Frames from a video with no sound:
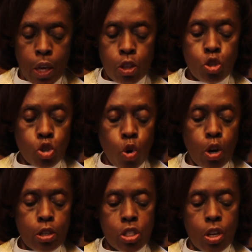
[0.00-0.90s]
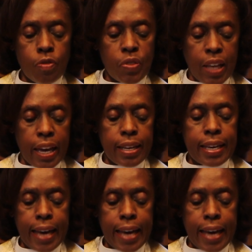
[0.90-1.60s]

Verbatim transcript: the shores of Lake